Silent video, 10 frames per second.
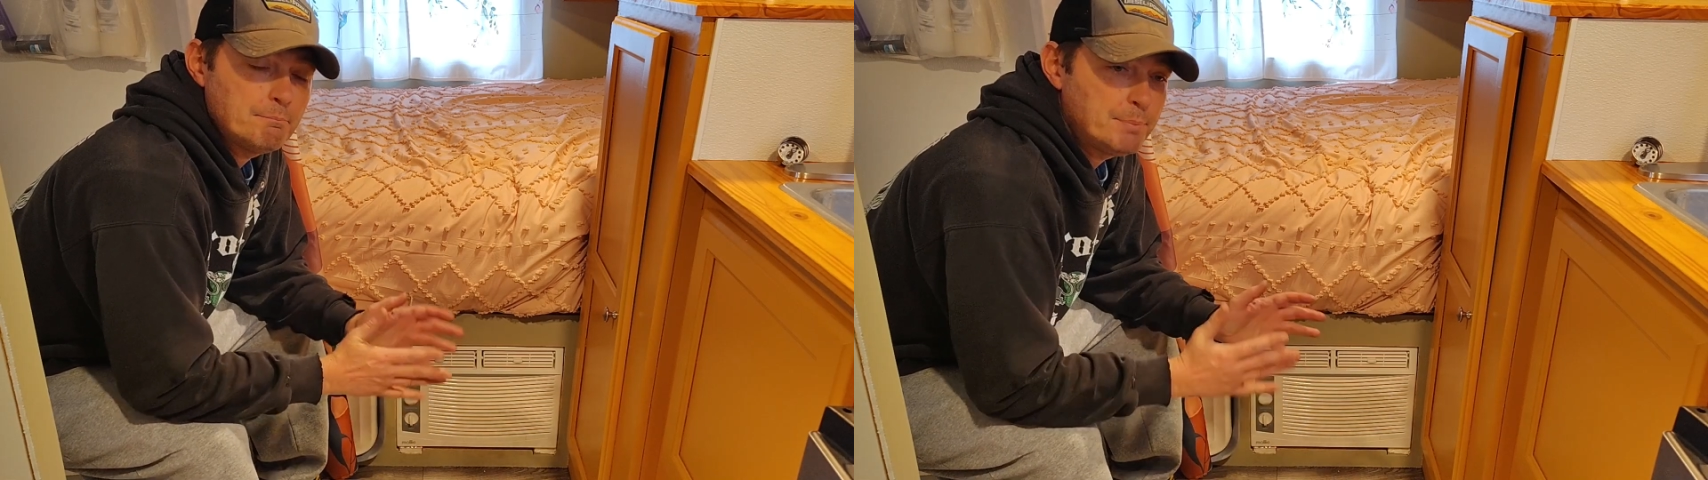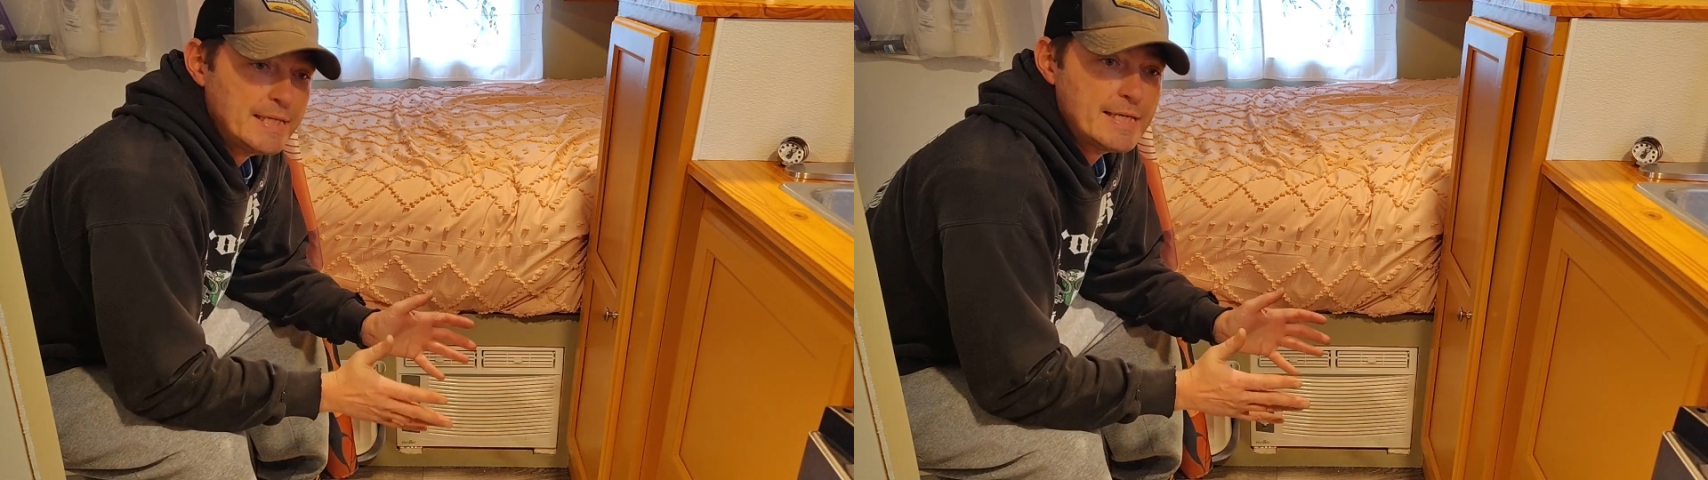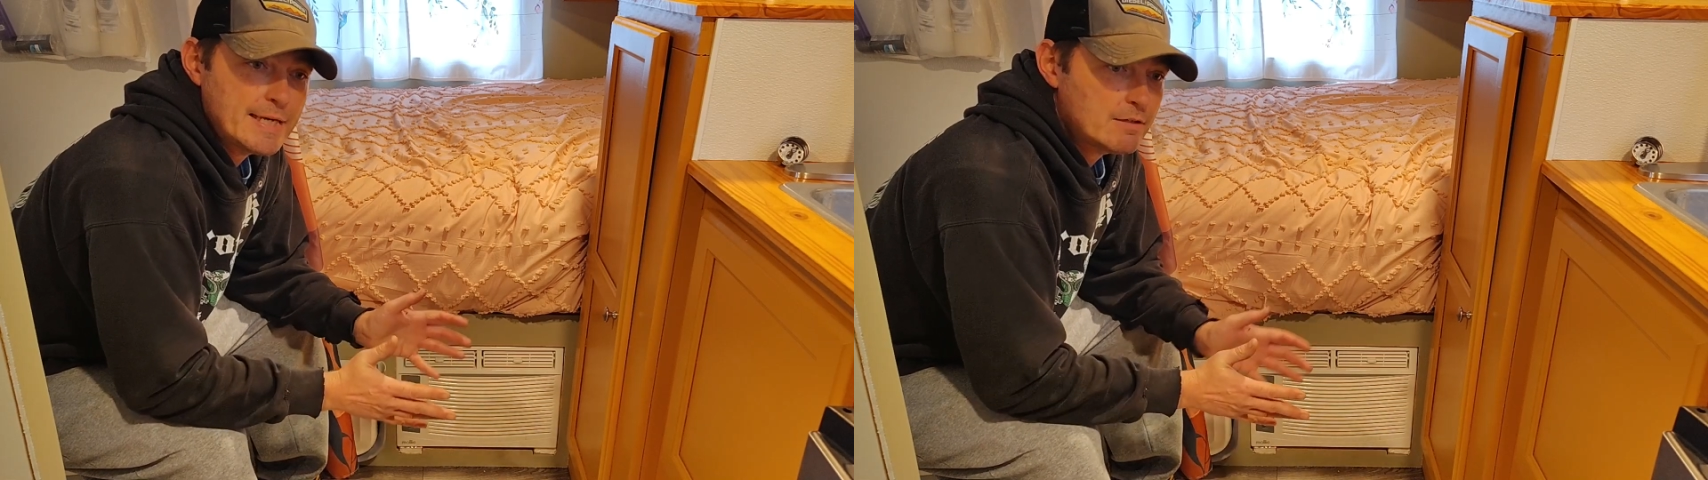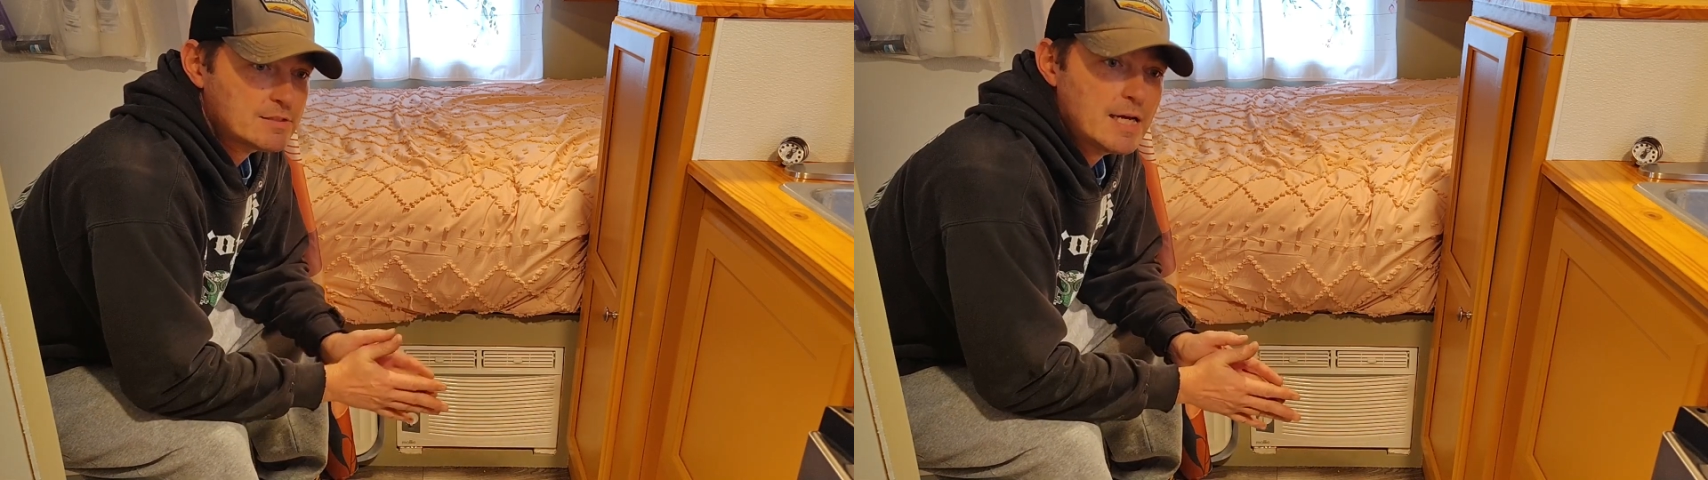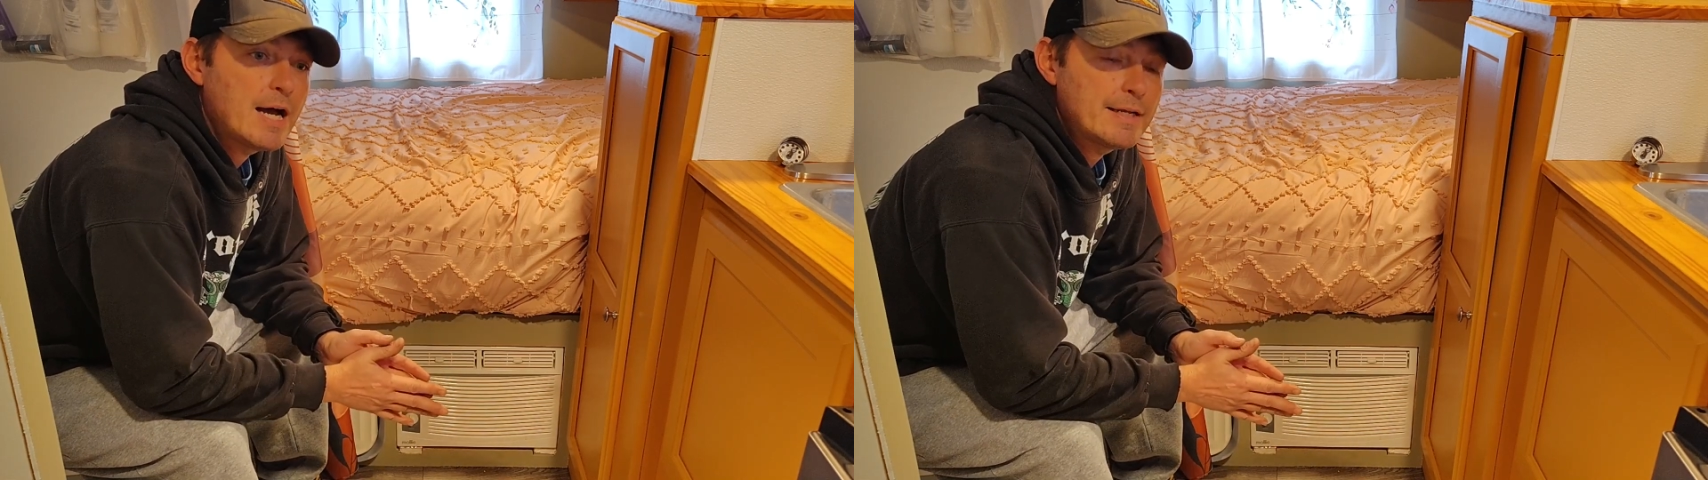being
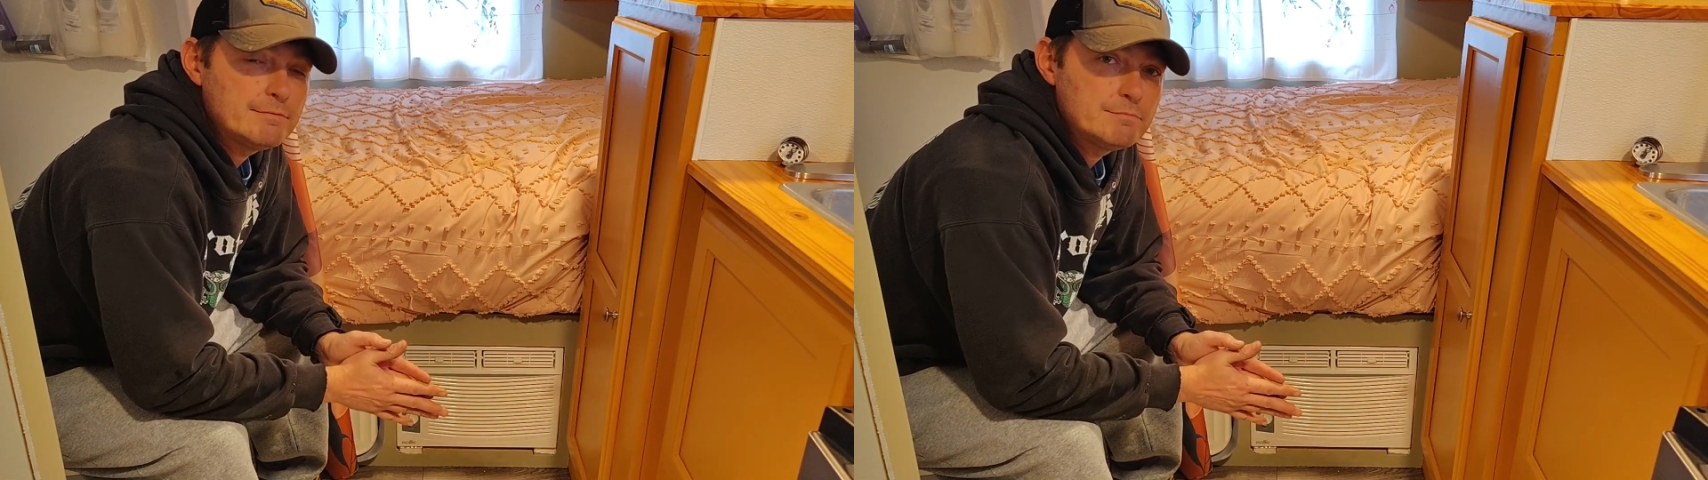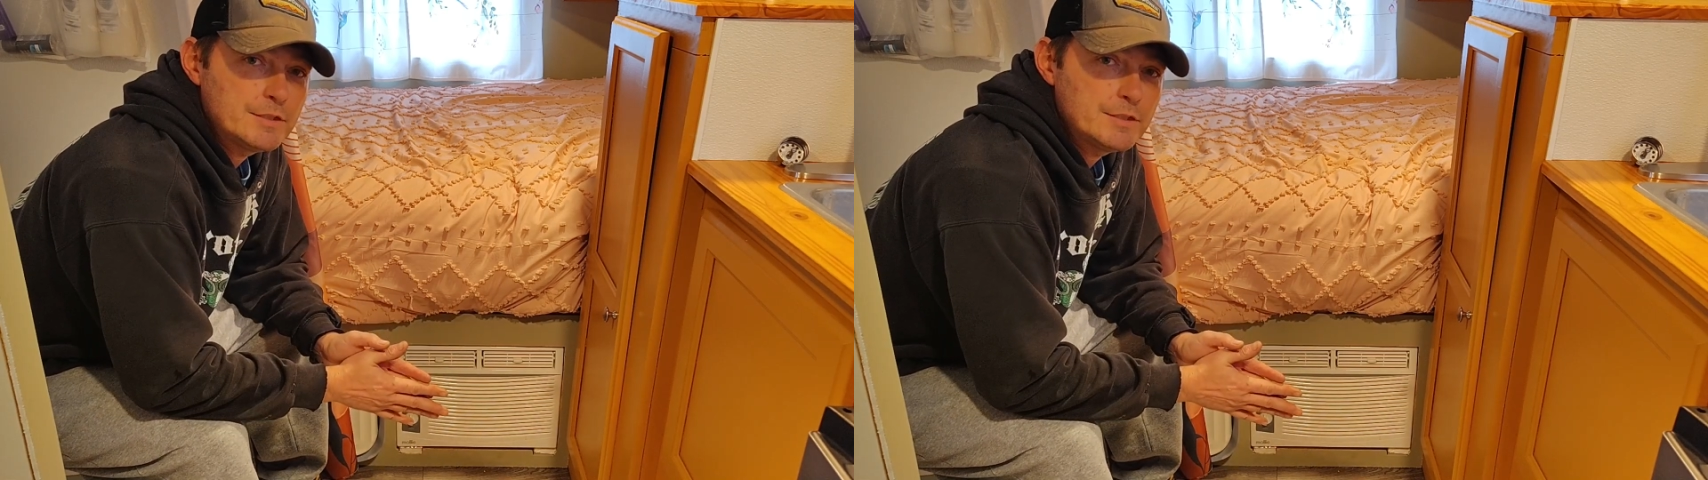outside.